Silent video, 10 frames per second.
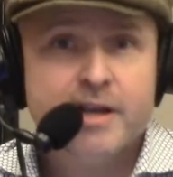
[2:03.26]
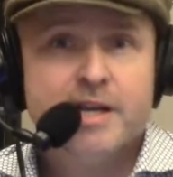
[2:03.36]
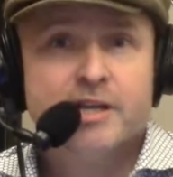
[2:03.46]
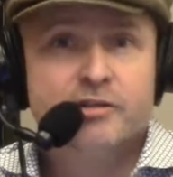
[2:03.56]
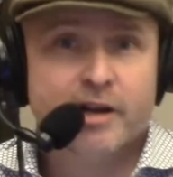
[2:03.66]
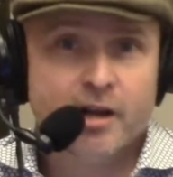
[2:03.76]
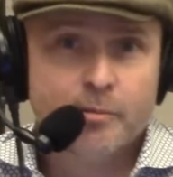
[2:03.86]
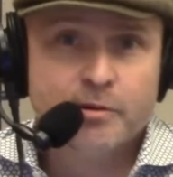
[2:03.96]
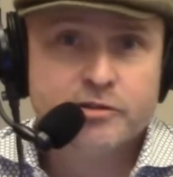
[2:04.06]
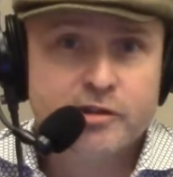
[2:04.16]
trying to help
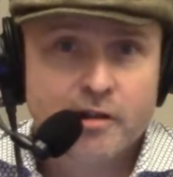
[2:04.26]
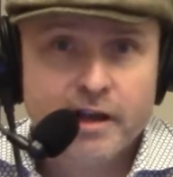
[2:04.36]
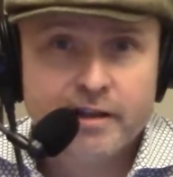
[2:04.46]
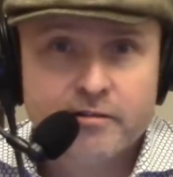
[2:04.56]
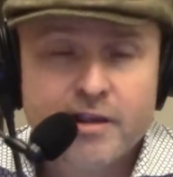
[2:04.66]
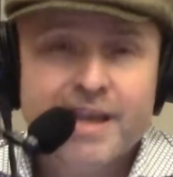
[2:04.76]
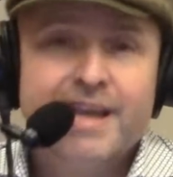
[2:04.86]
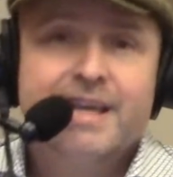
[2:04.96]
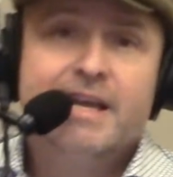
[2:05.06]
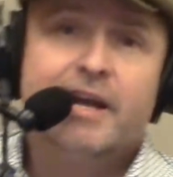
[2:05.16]
out your clients.
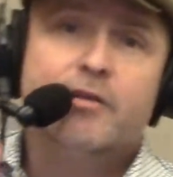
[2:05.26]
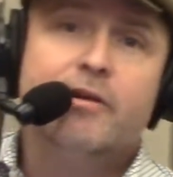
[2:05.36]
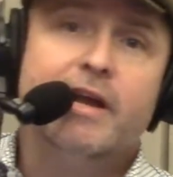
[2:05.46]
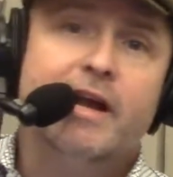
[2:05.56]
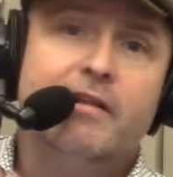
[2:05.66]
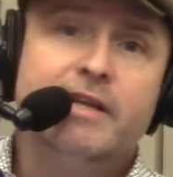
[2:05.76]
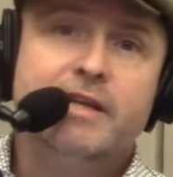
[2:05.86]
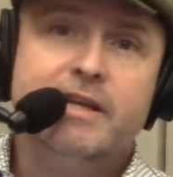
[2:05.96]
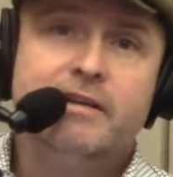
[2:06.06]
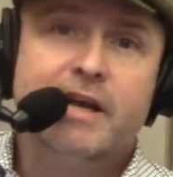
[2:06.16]
You got to go to led-llc.com.